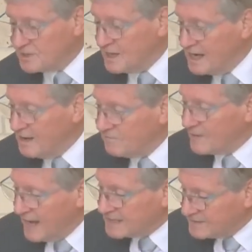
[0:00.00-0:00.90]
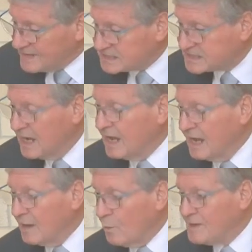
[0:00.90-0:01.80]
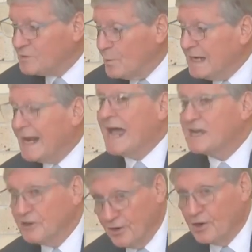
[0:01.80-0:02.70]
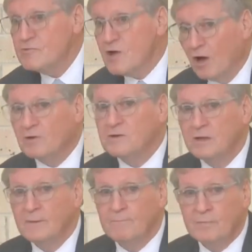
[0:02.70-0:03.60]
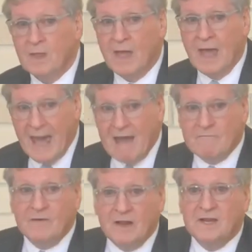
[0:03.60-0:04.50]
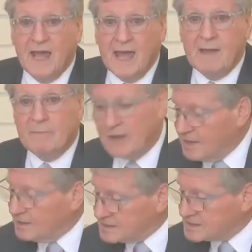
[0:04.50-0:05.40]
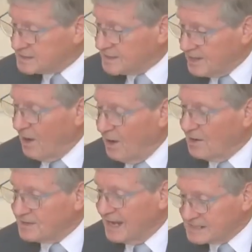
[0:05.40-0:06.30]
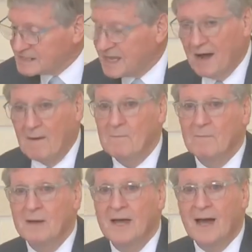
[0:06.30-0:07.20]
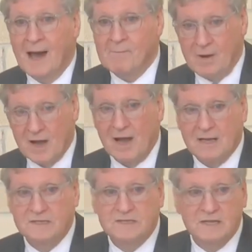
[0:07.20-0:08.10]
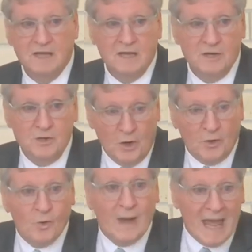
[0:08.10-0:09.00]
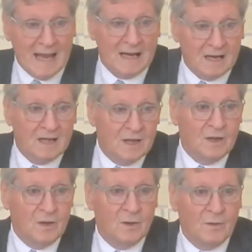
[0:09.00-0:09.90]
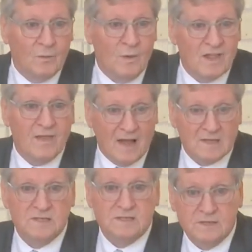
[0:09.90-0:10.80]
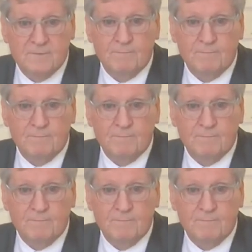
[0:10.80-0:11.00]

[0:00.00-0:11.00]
to live like this, whether we like it or not, every day, because God has come among us to dwell with us.